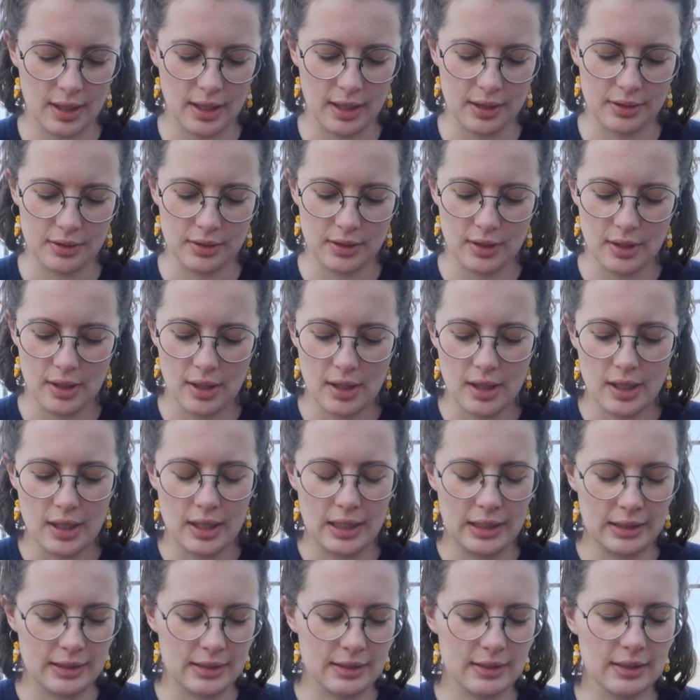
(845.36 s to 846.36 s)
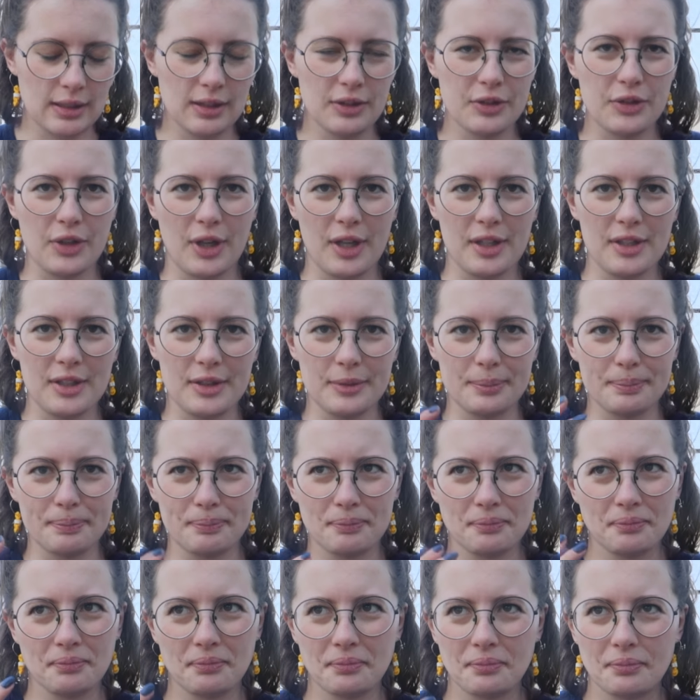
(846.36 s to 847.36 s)
And it's still done
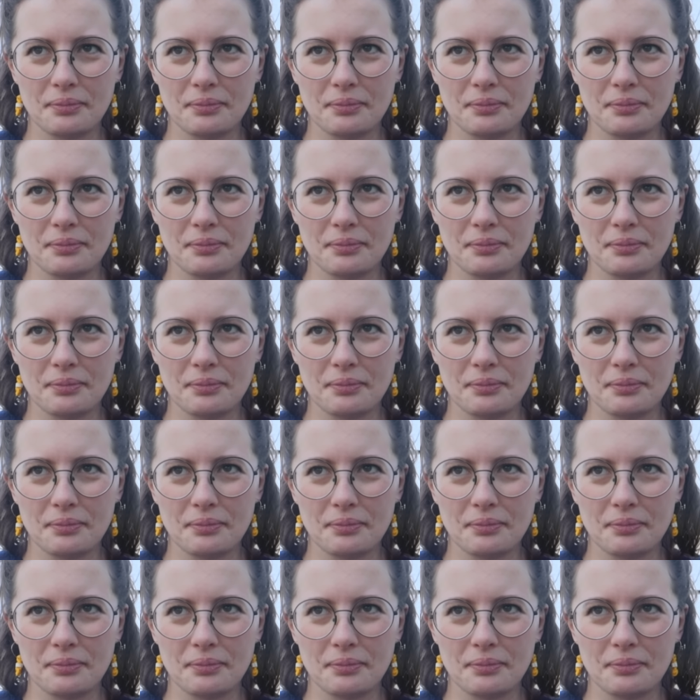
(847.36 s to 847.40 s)
in